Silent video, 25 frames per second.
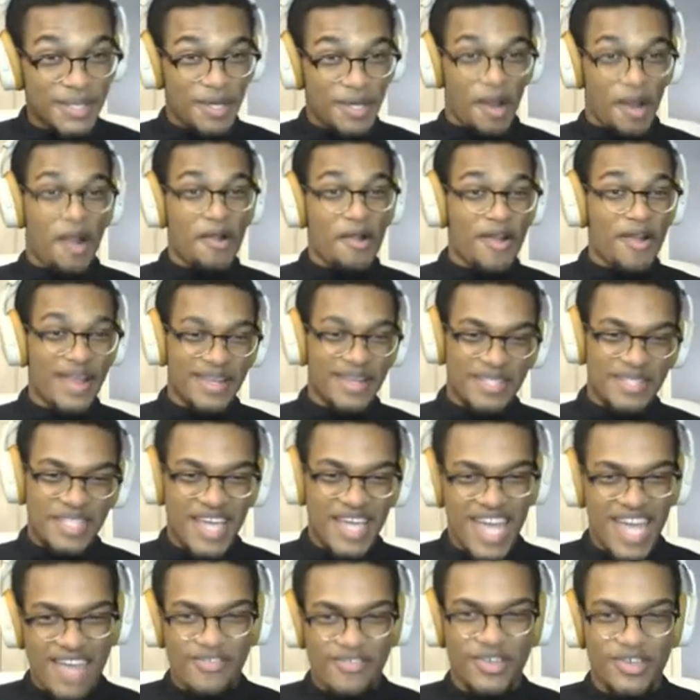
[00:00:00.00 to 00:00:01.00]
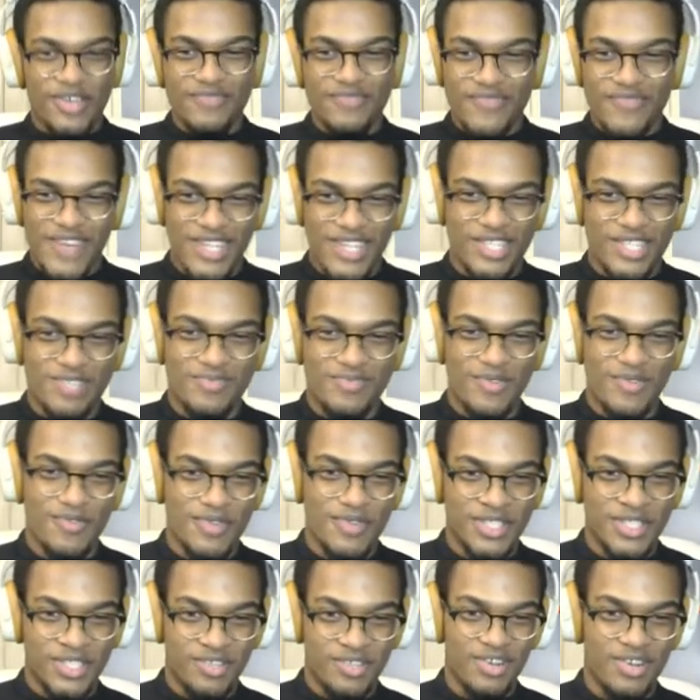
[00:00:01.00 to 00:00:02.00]
Alright, I have a confession
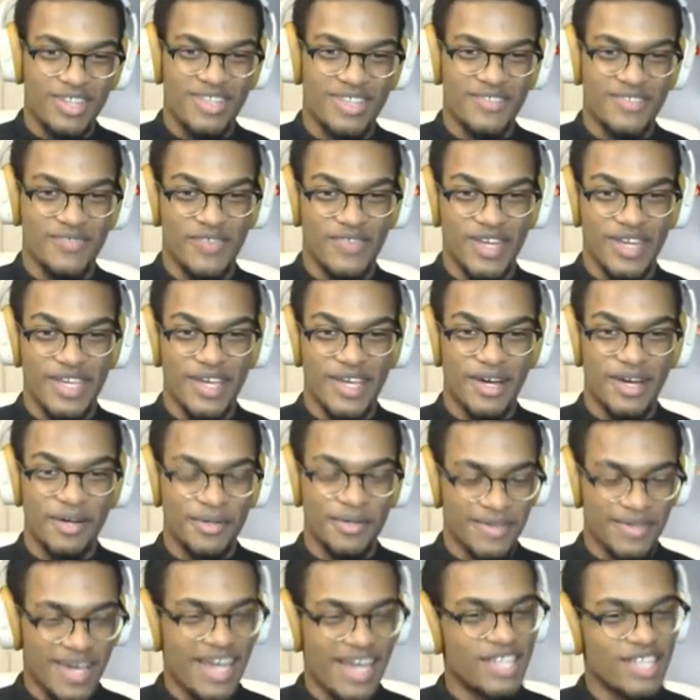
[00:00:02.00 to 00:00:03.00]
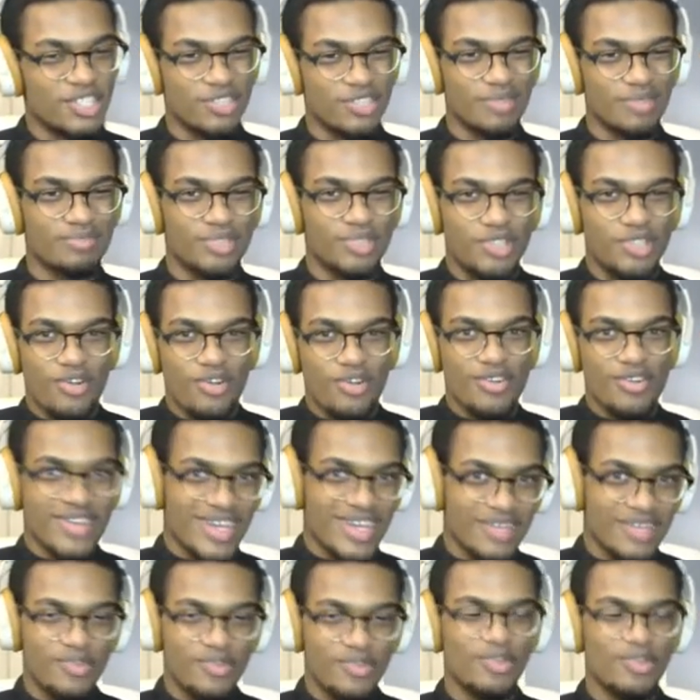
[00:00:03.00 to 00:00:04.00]
before I started this video. As I'm sure
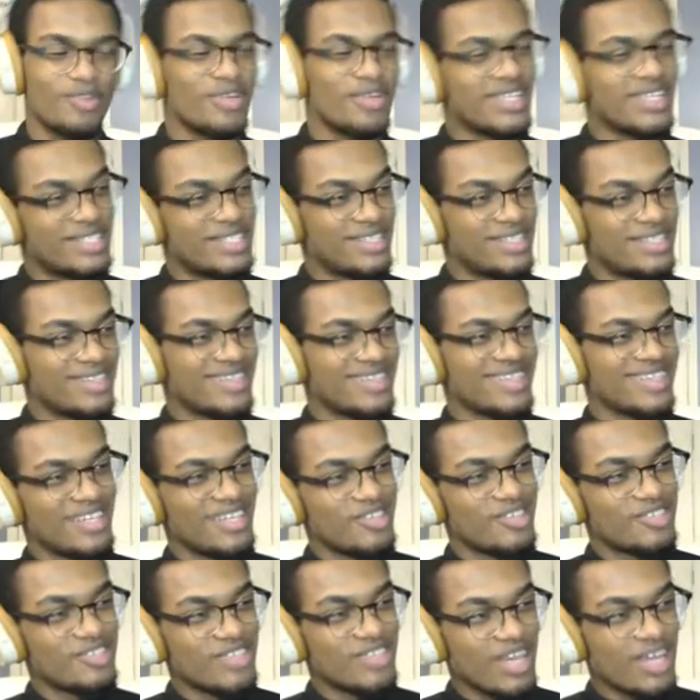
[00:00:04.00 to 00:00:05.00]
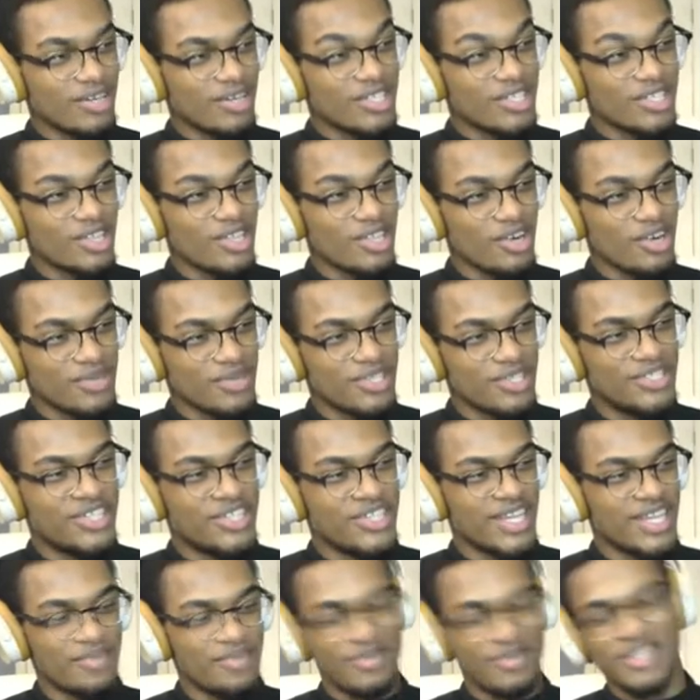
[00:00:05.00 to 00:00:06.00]
none of you noticed, there's now a Starburst
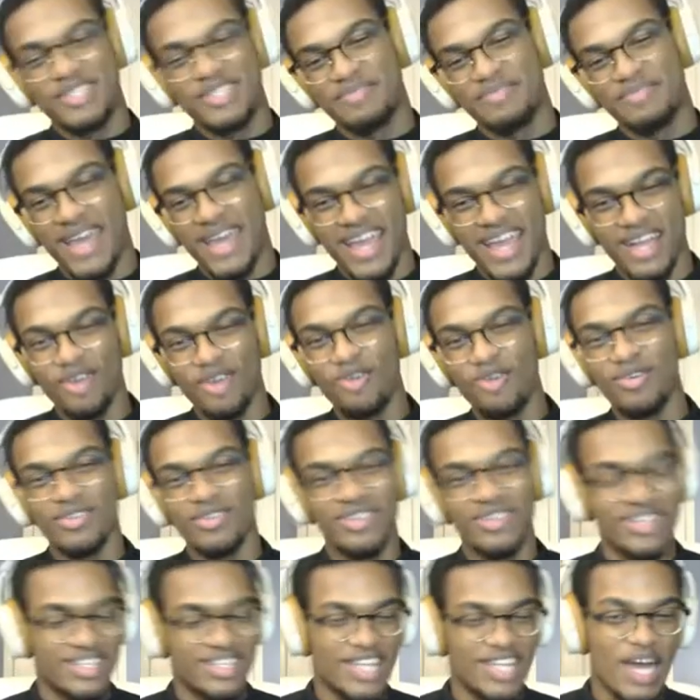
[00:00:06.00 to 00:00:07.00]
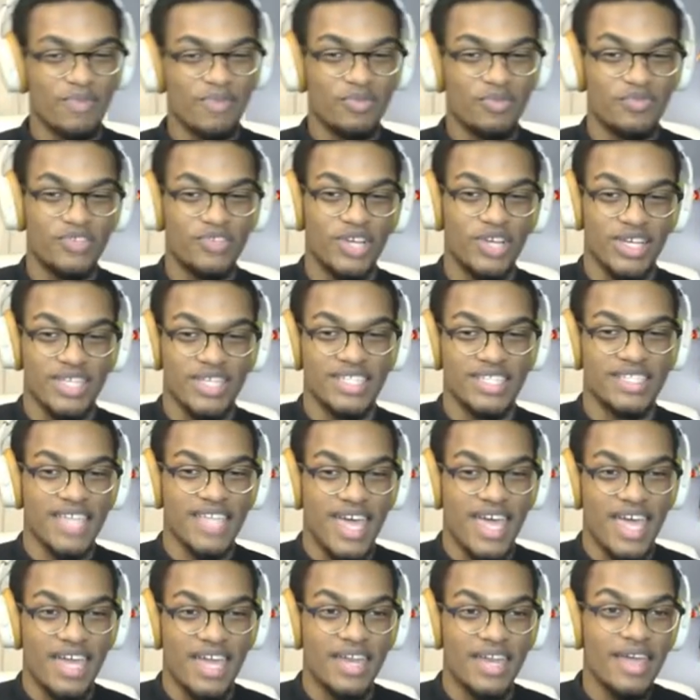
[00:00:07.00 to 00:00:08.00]
Jelly Beans bag on the top of Chucky's
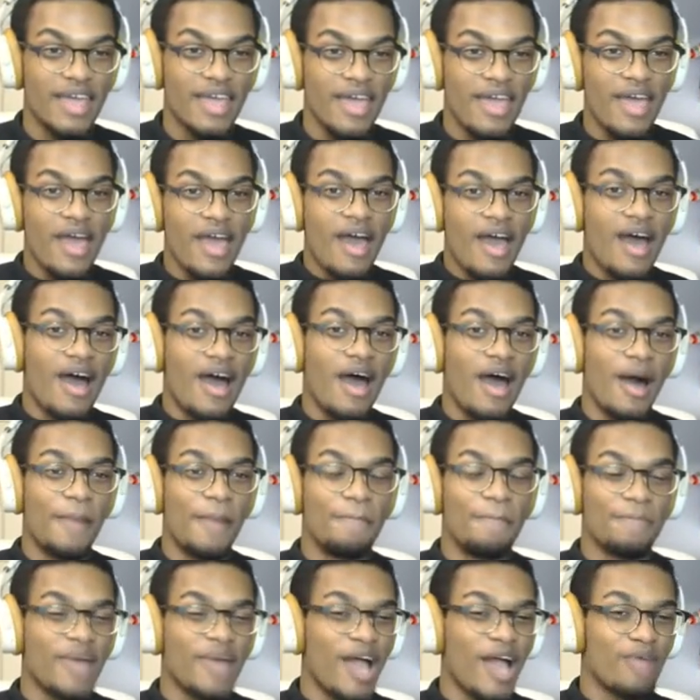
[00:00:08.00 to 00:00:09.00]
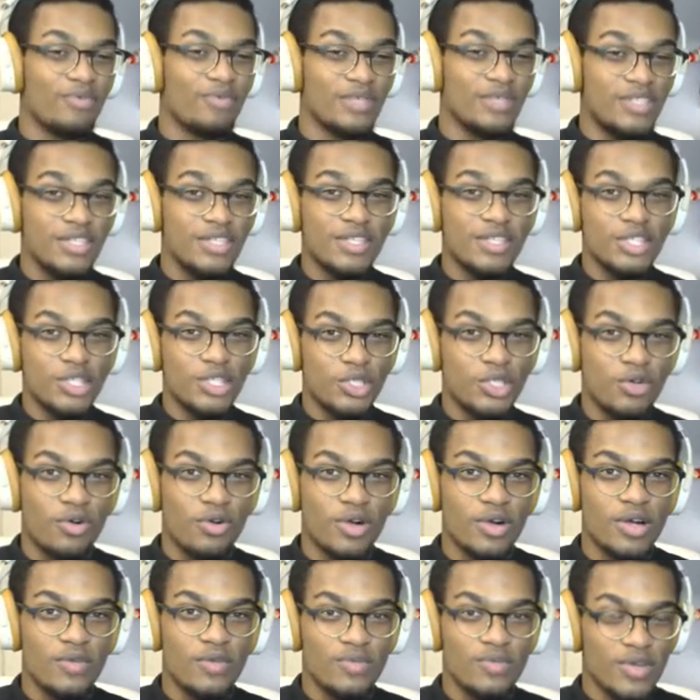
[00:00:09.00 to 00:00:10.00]
head. Um, I went to the
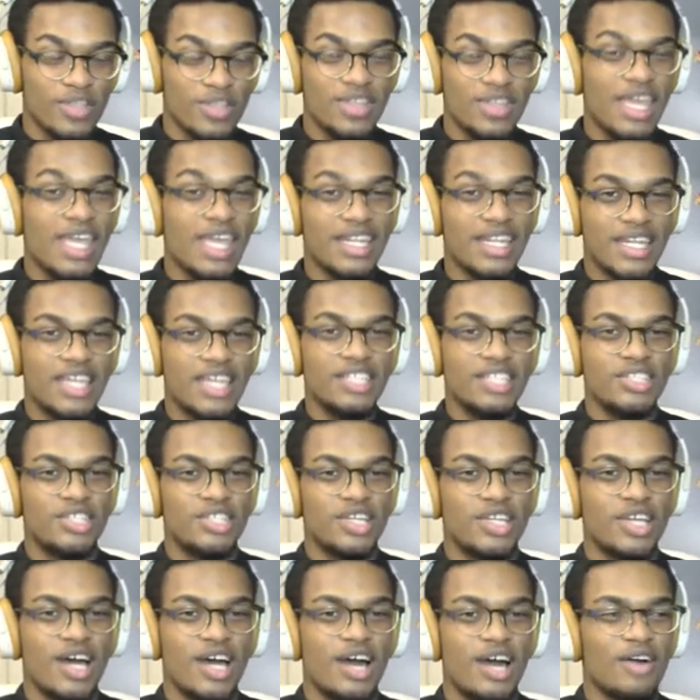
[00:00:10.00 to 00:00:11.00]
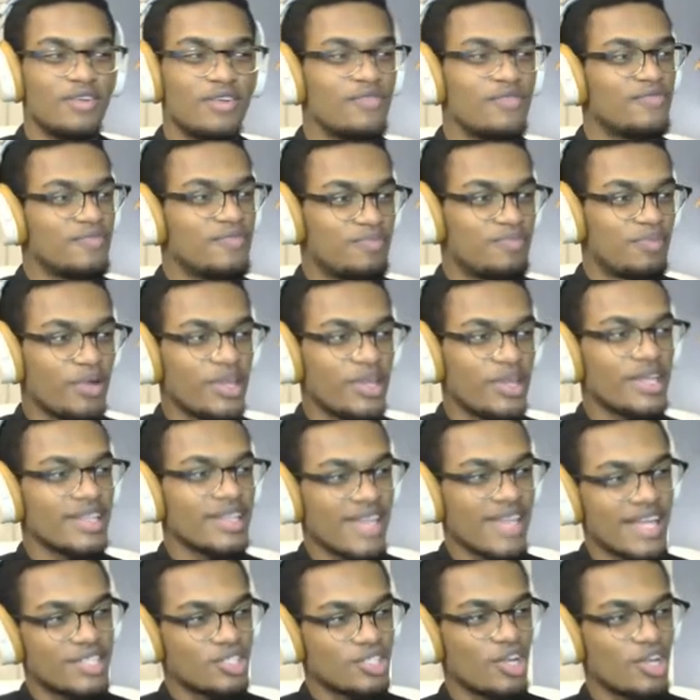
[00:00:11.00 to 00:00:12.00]
store with the intention of putting
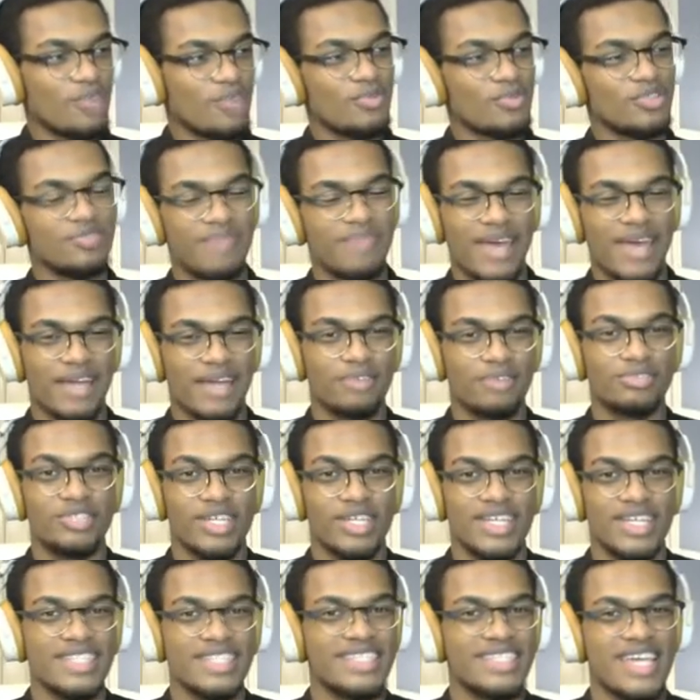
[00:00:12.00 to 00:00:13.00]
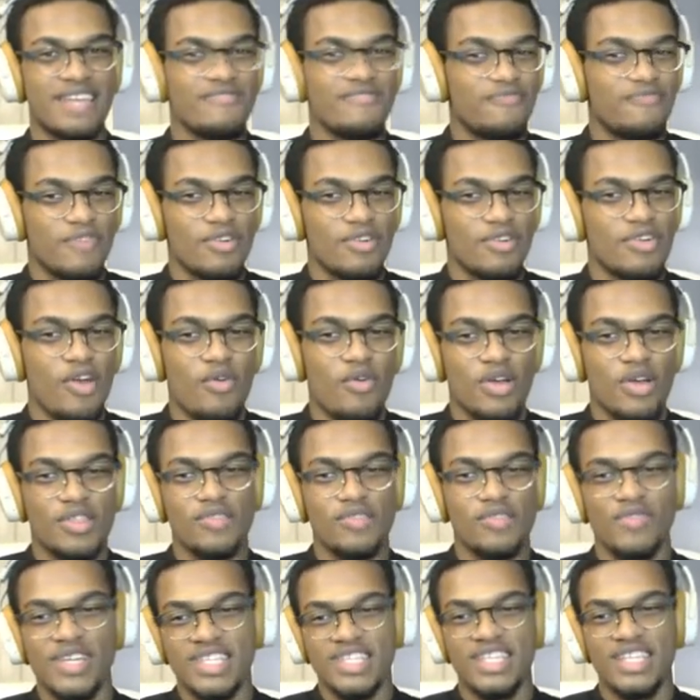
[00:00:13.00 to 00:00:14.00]
that Starburst bag on Chucky's head for no
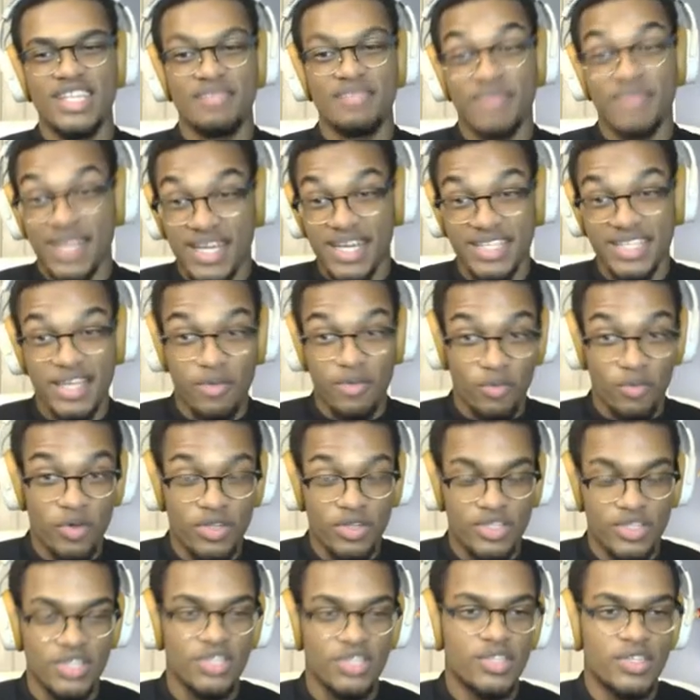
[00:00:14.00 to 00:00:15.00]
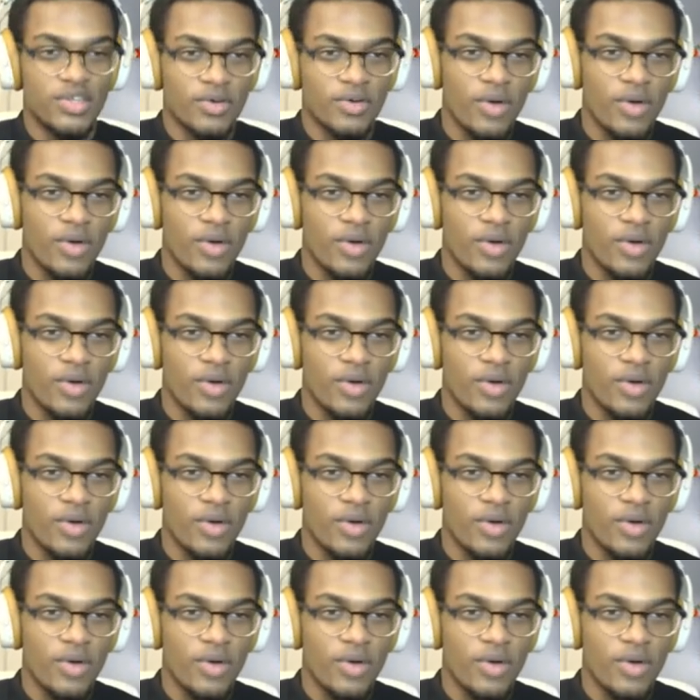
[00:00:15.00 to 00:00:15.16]
other reason than because I wanted to.